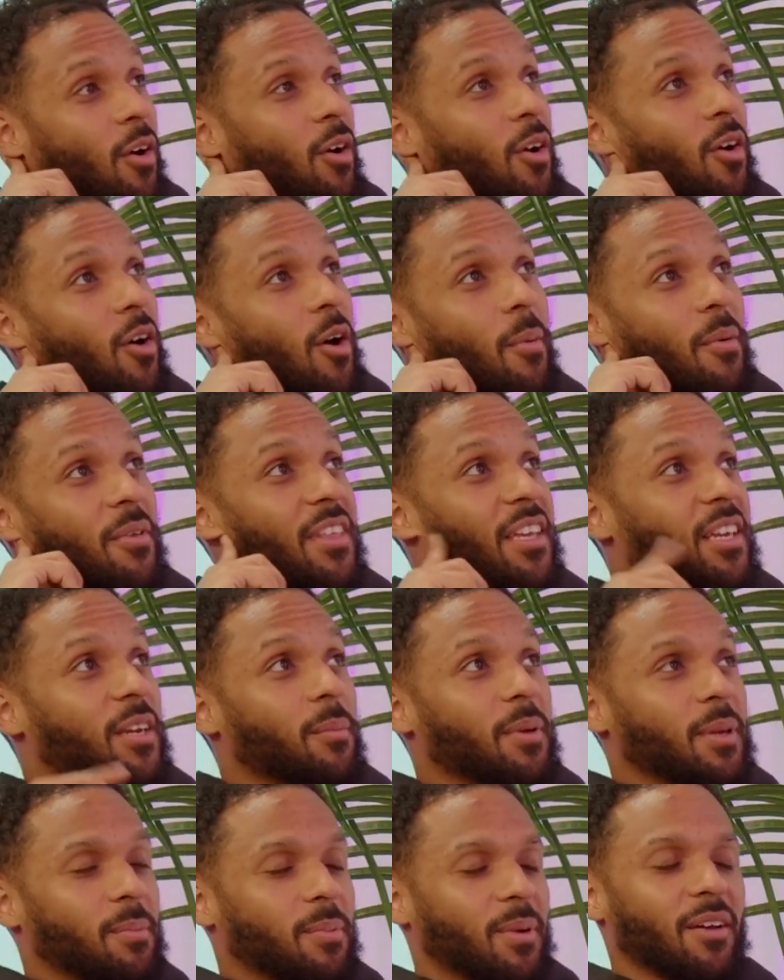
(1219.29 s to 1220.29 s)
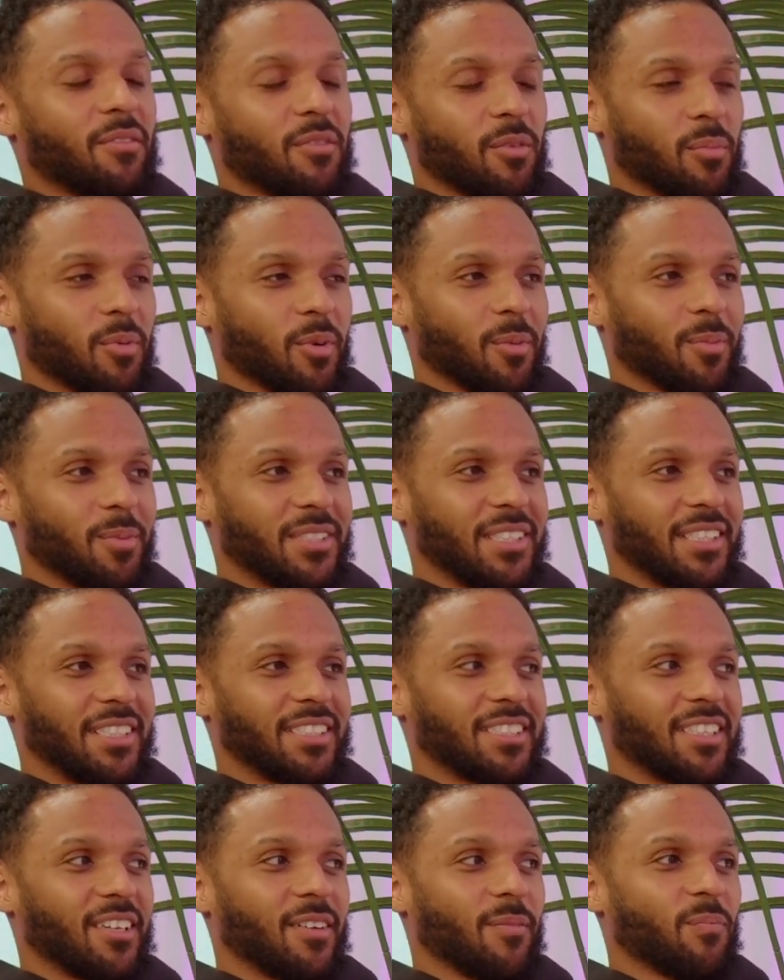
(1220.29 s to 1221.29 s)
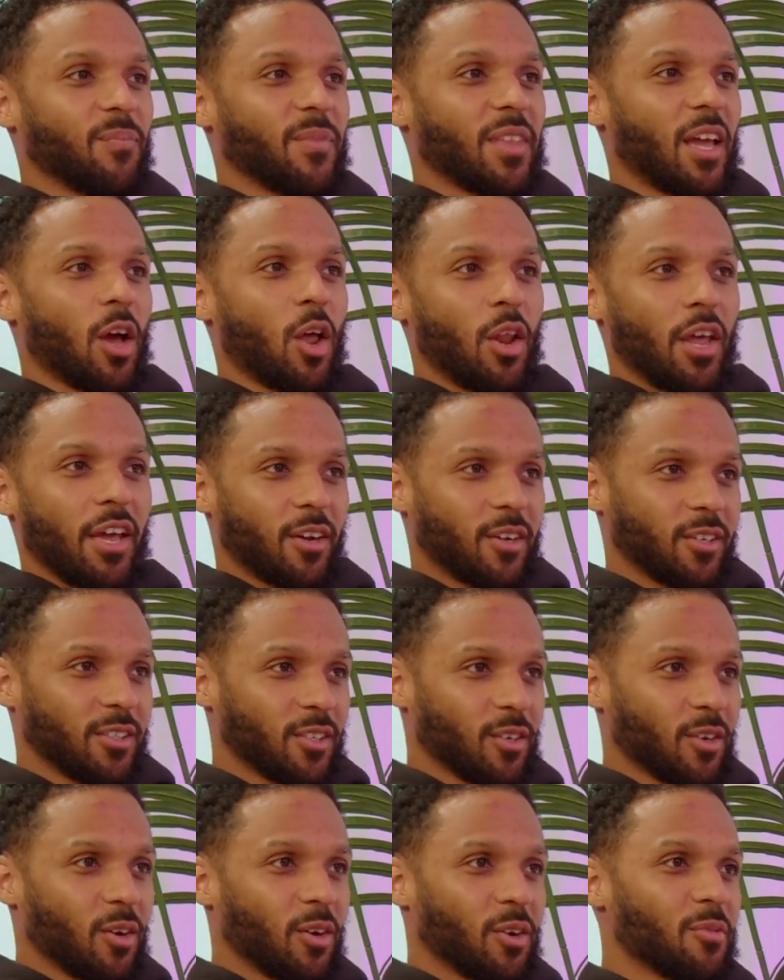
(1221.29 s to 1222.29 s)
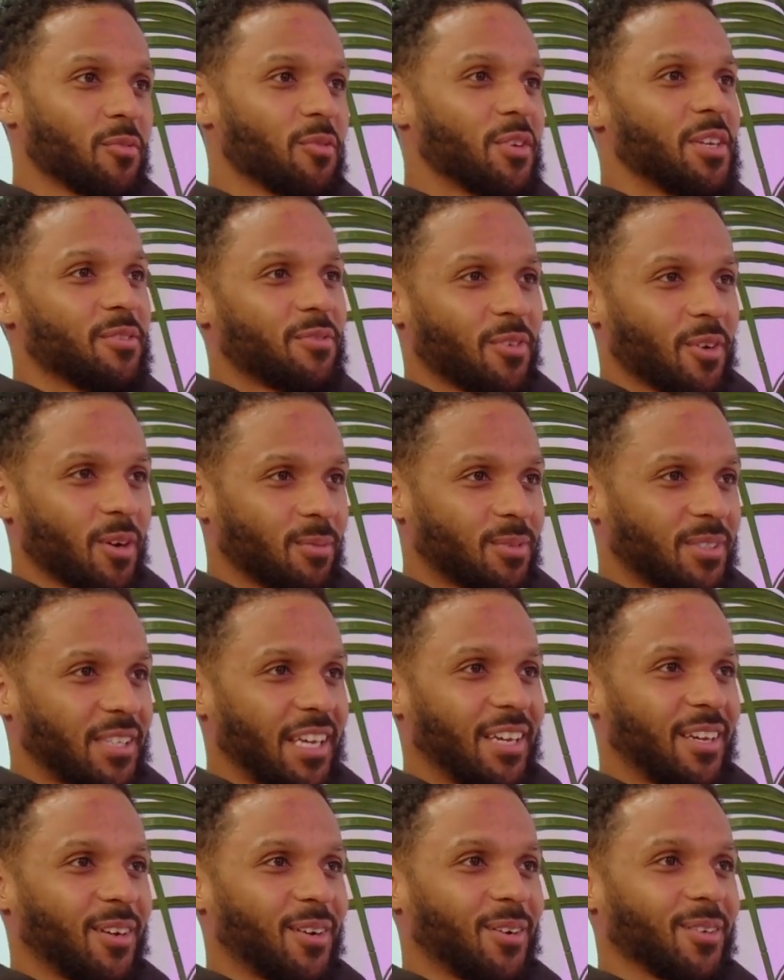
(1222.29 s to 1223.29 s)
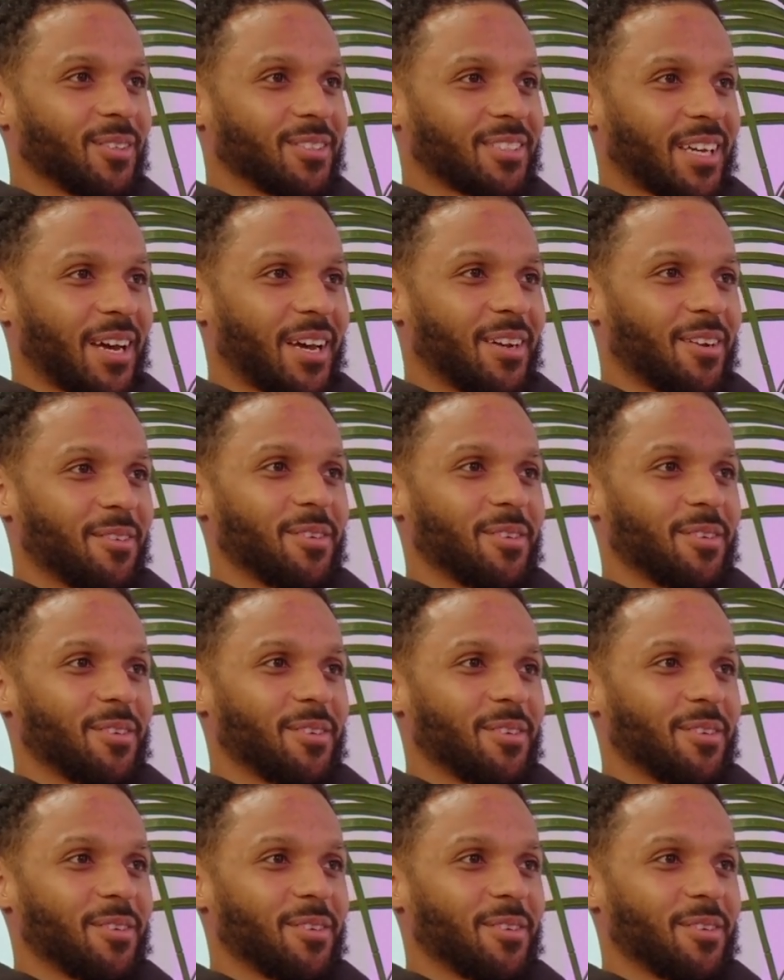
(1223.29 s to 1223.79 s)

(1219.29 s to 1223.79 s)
common thing that people have in property is that because a lot of the refurbs take a long time,